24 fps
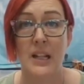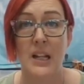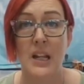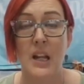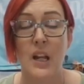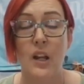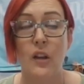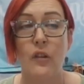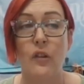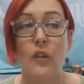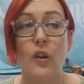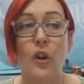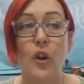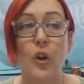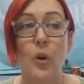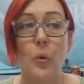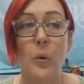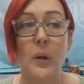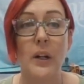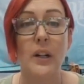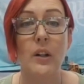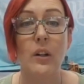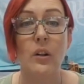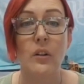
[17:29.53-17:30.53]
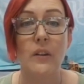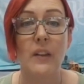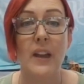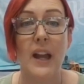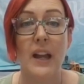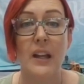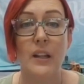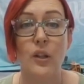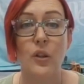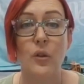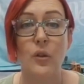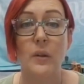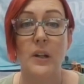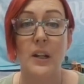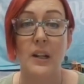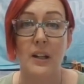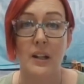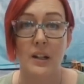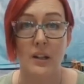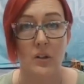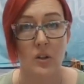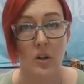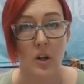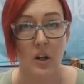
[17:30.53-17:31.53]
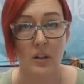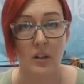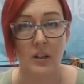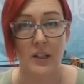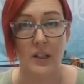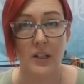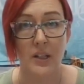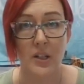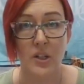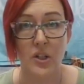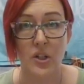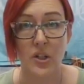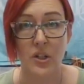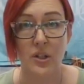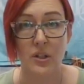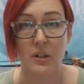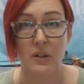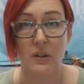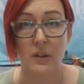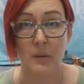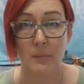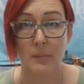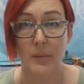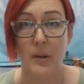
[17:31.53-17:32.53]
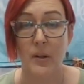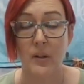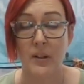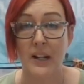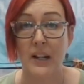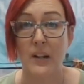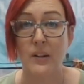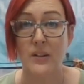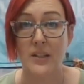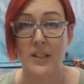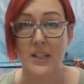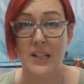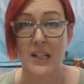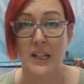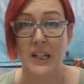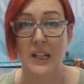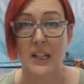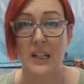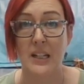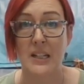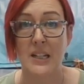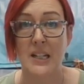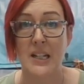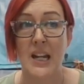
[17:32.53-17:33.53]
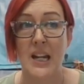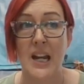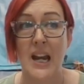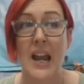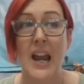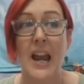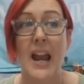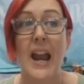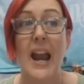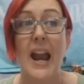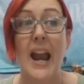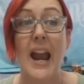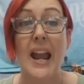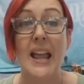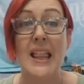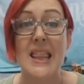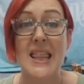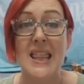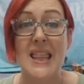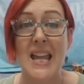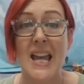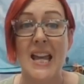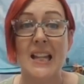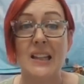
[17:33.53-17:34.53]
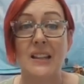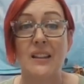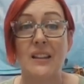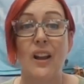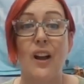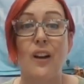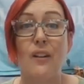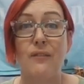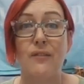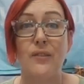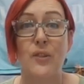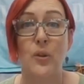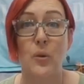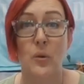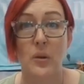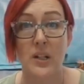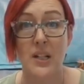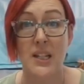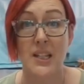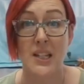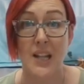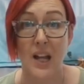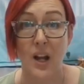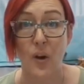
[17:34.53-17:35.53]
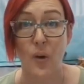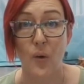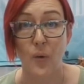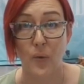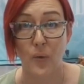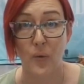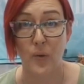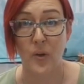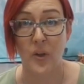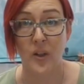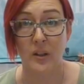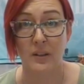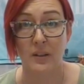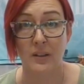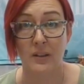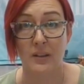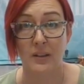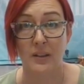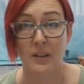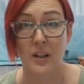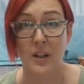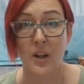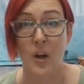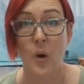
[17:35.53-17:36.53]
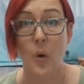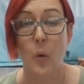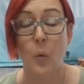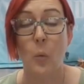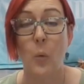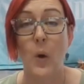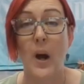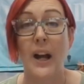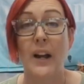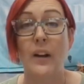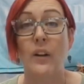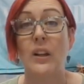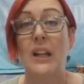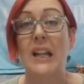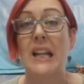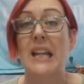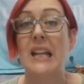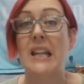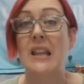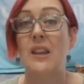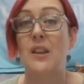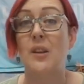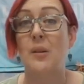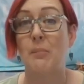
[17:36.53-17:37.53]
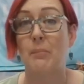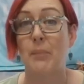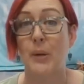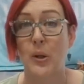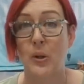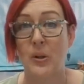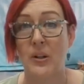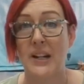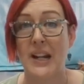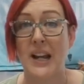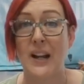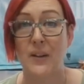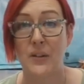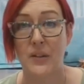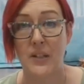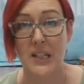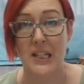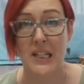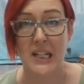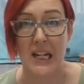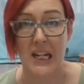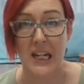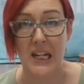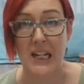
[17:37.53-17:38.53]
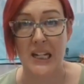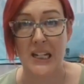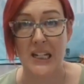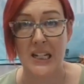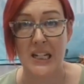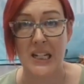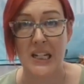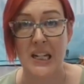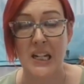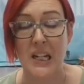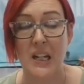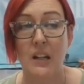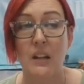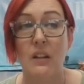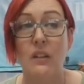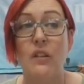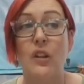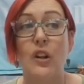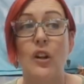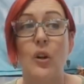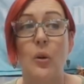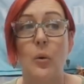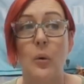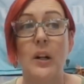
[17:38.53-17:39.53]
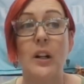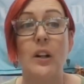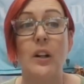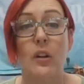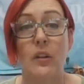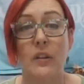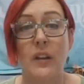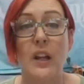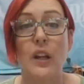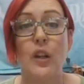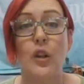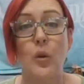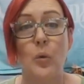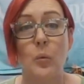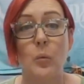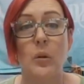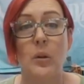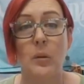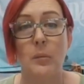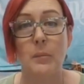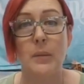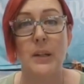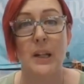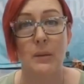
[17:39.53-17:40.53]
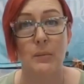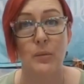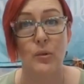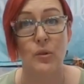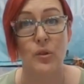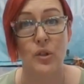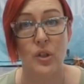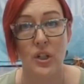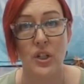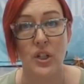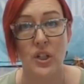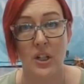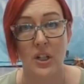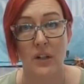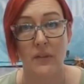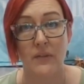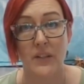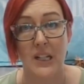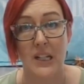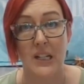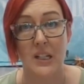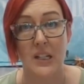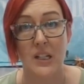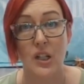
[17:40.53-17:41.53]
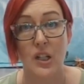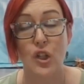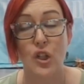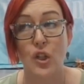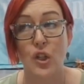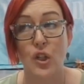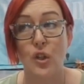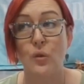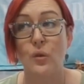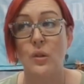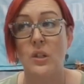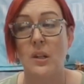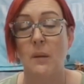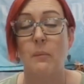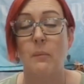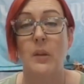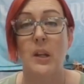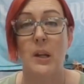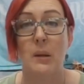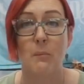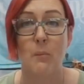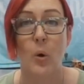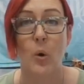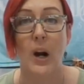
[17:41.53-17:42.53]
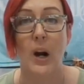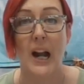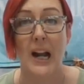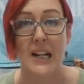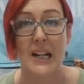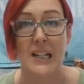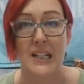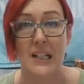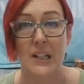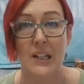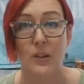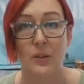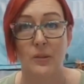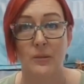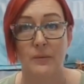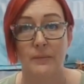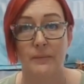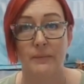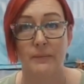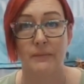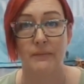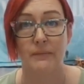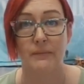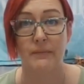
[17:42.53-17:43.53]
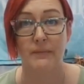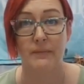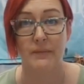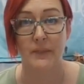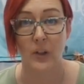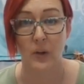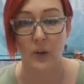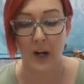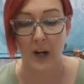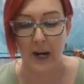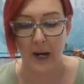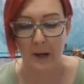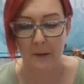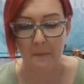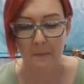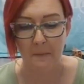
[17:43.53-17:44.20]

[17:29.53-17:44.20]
The quicker that you can acknowledge the burned out state and then love yourself while in the burned out state, the quicker that you will be able to shift it to something more ideal. Okay?